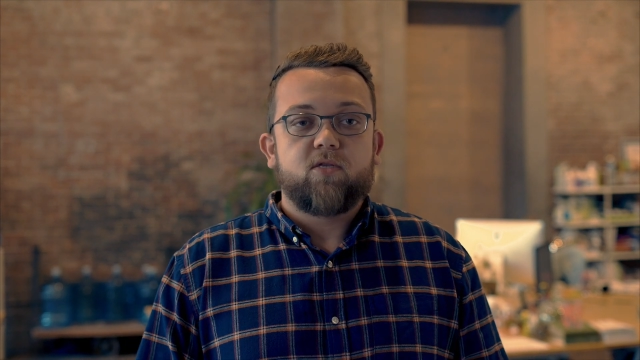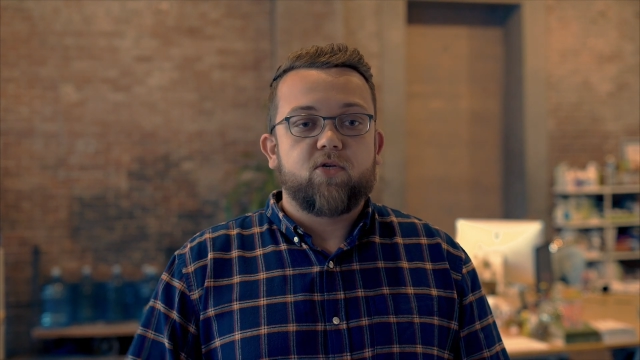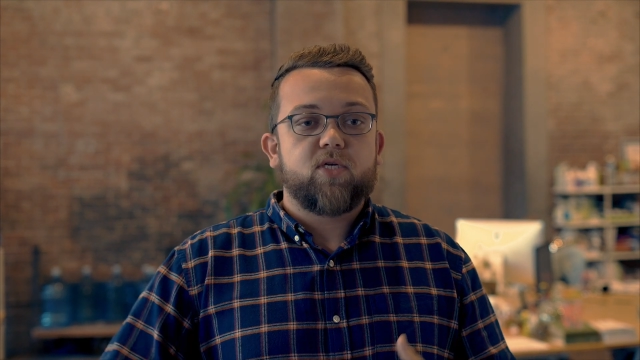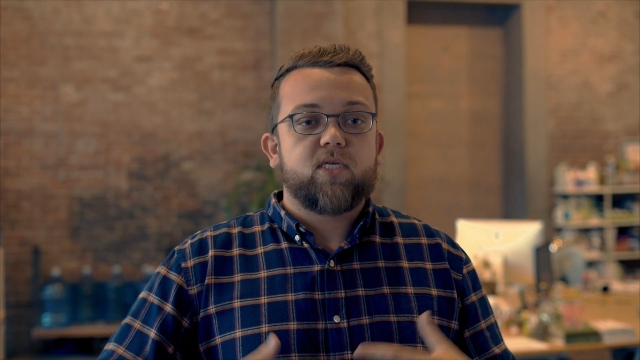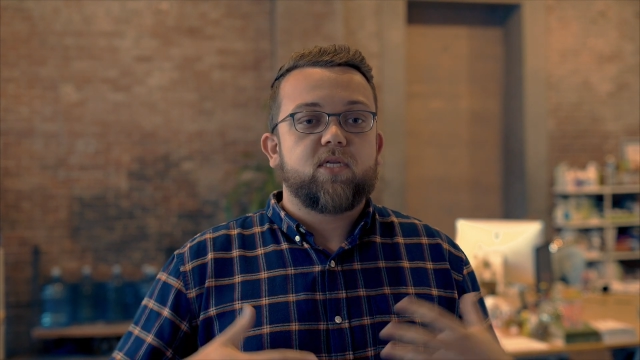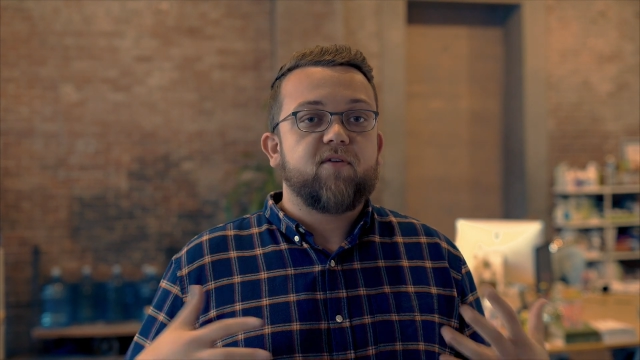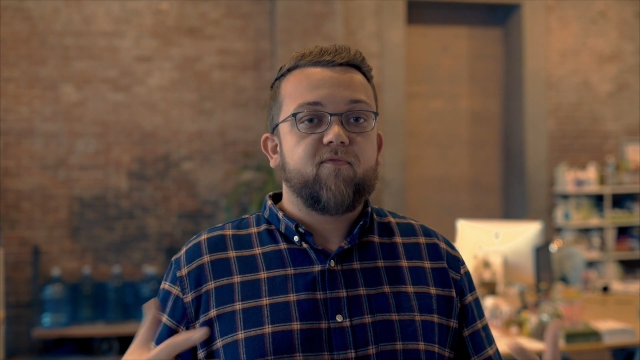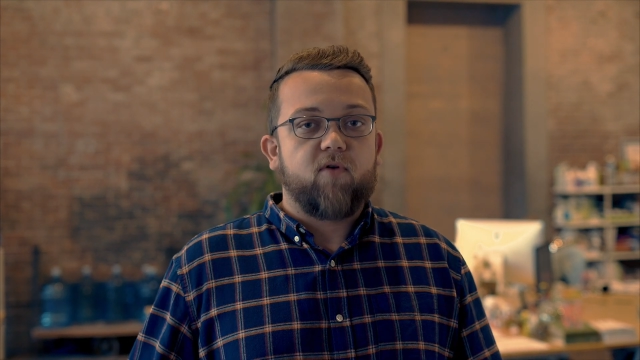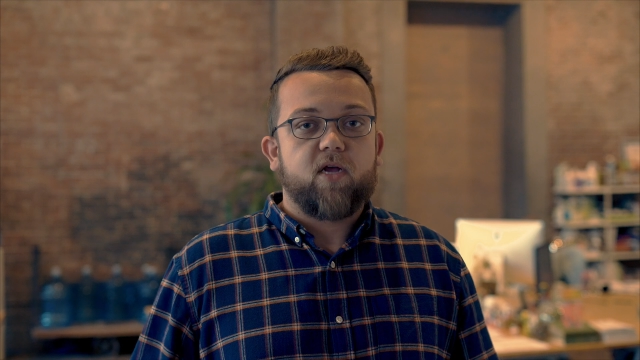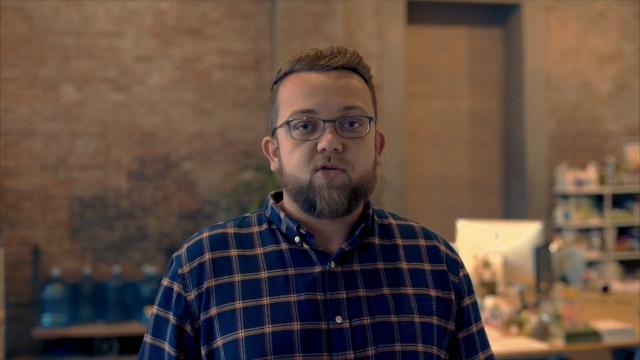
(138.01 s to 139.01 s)
to just stay
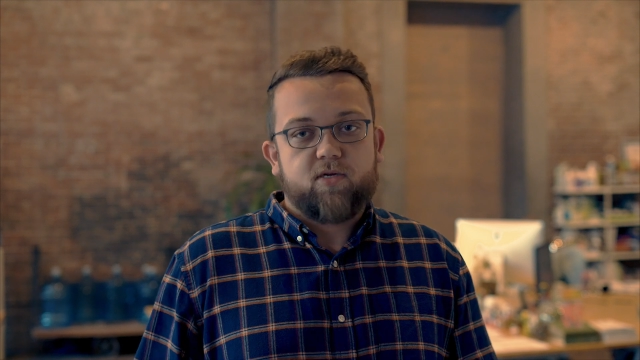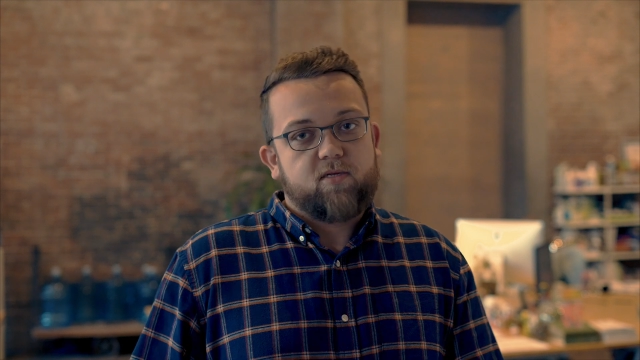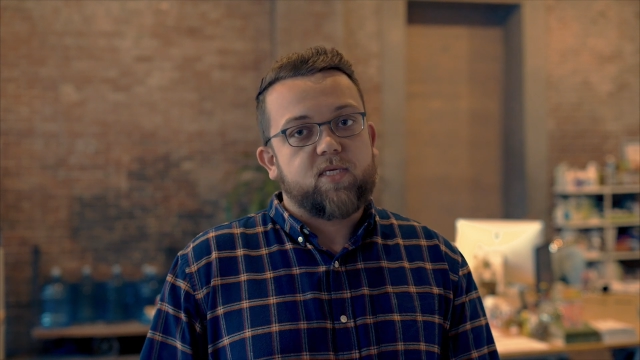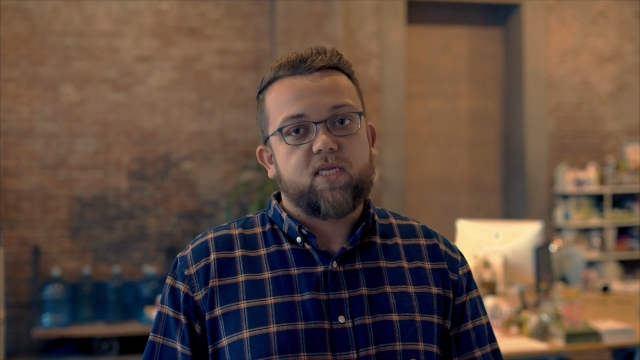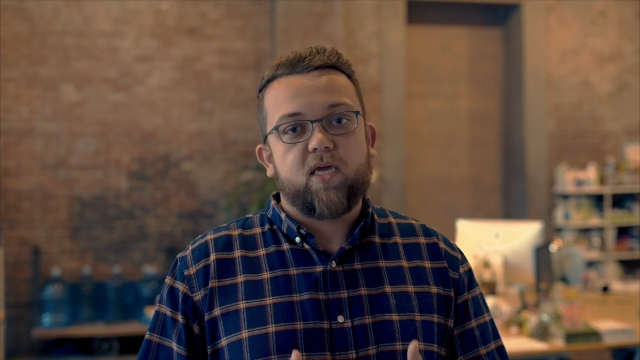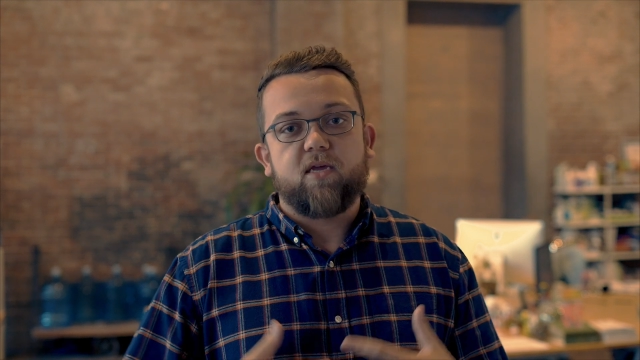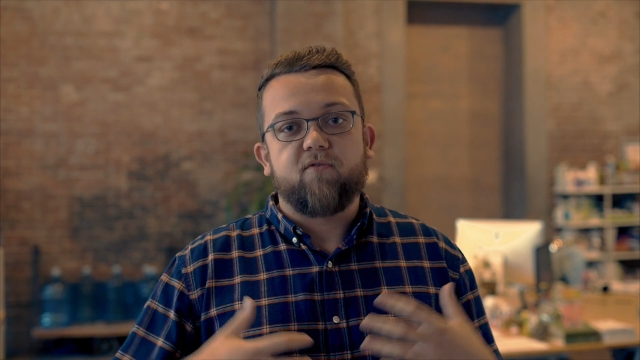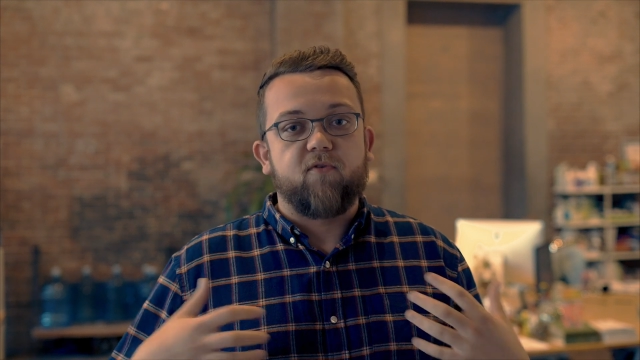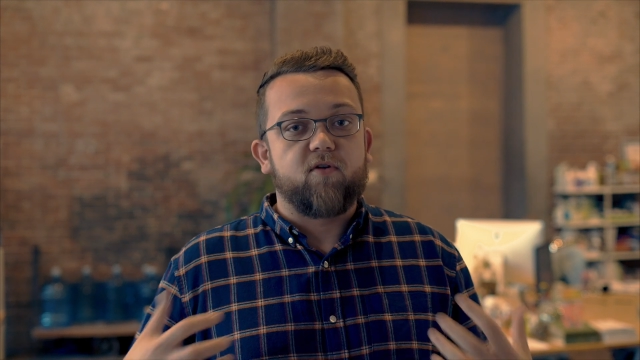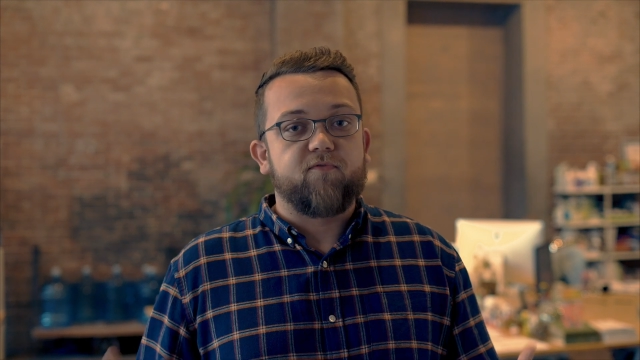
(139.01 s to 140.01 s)
fresh and stay
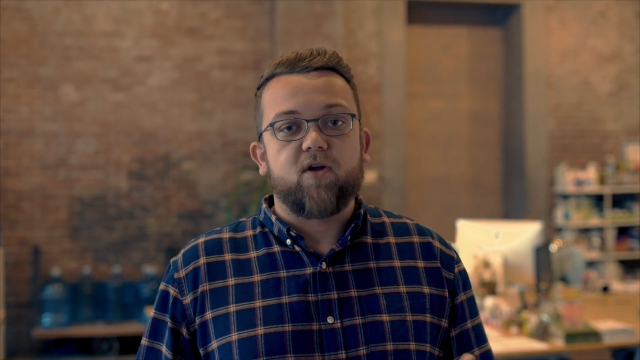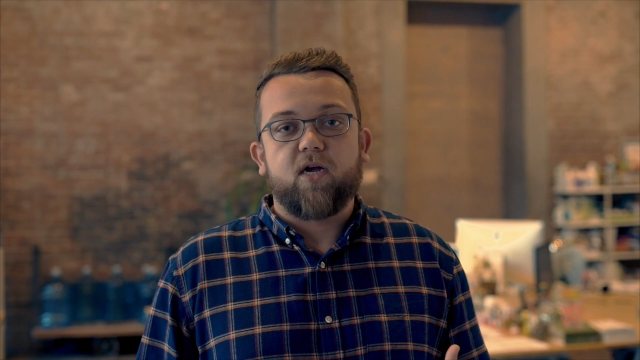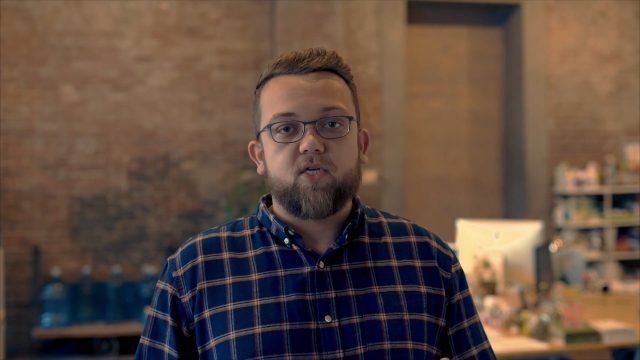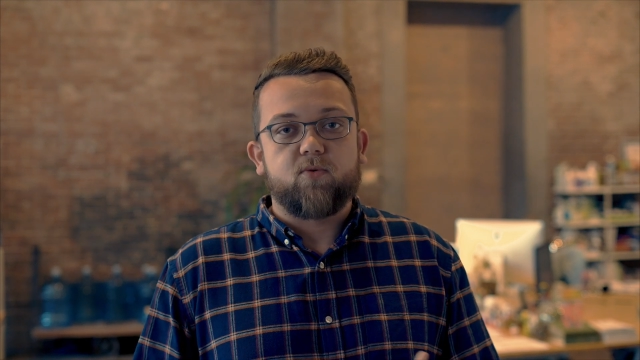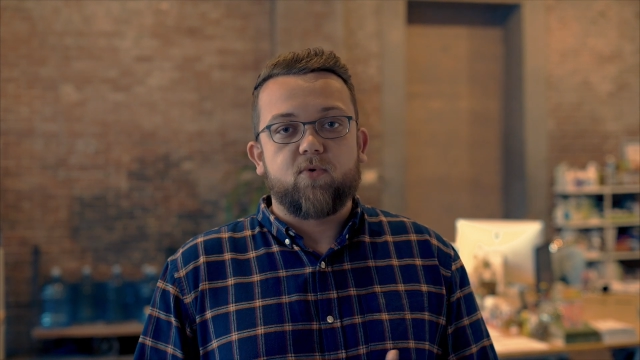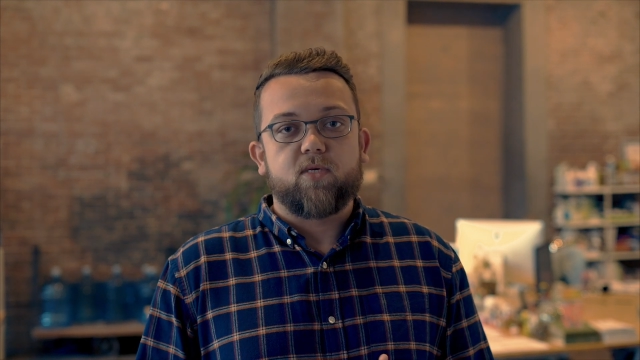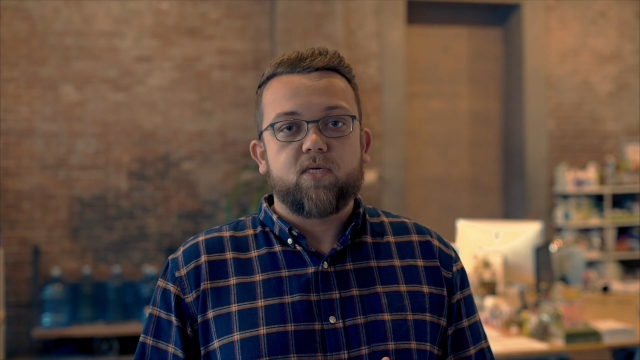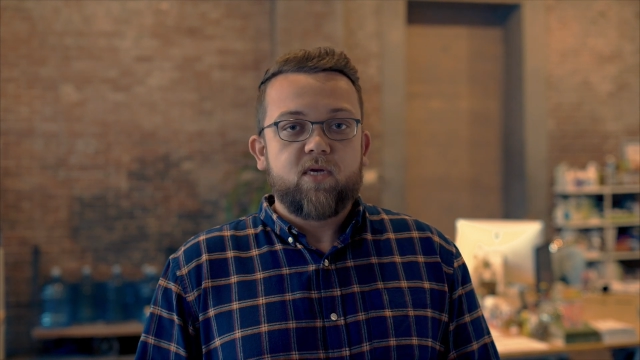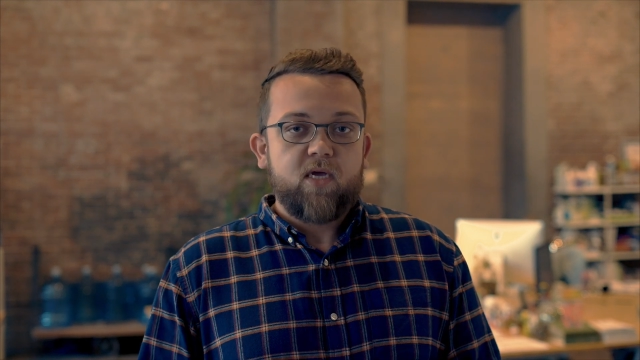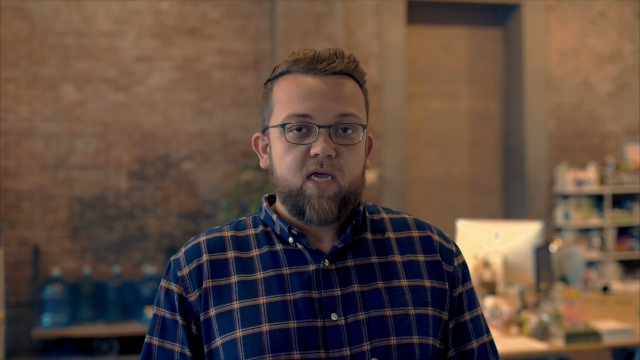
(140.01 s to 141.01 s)
in front of your customers